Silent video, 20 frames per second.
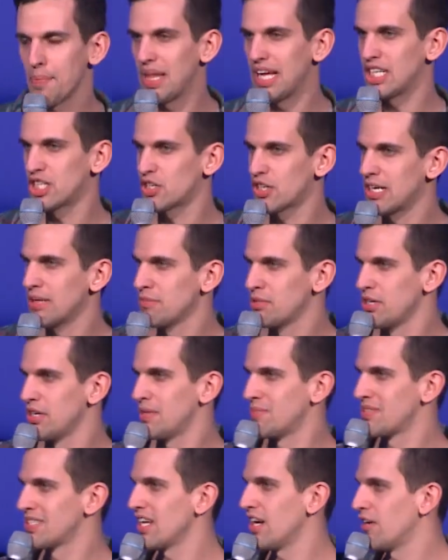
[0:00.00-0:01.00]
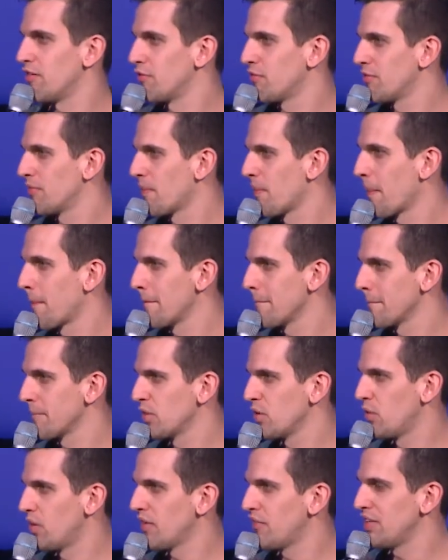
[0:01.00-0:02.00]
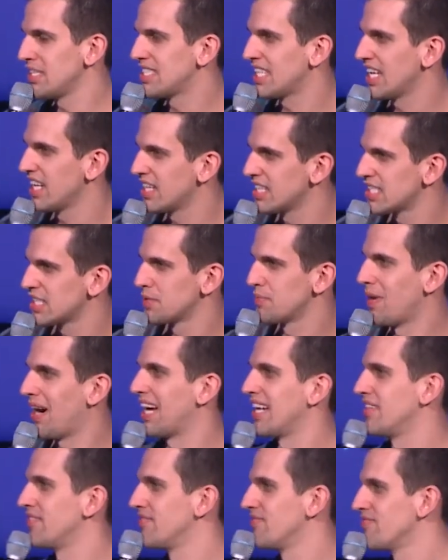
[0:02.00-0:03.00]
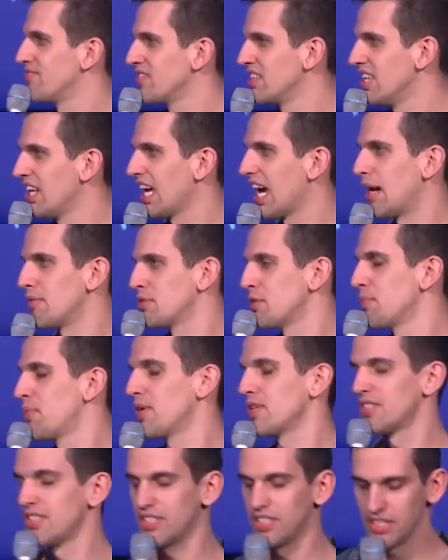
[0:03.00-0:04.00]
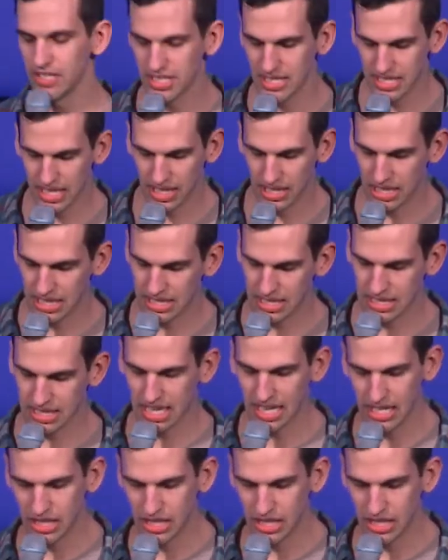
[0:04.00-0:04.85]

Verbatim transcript: that dream to himself? What if he said, This is mine? Like, I'm supposed to do this. I'll, I'll just kind